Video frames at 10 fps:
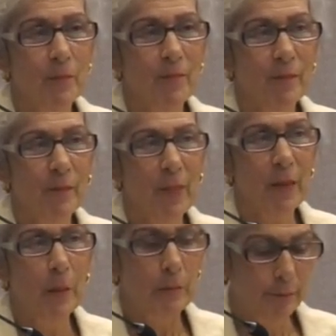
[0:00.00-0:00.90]
I think
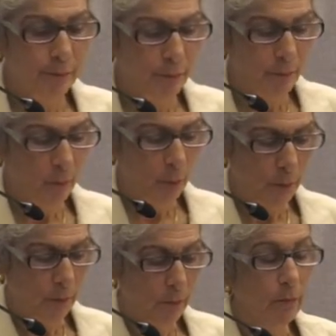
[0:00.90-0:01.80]
because I'm a
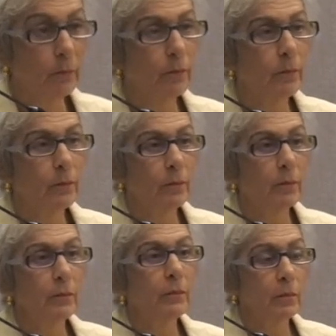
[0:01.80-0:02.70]
conservative
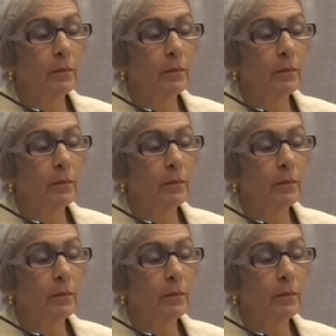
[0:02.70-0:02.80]
person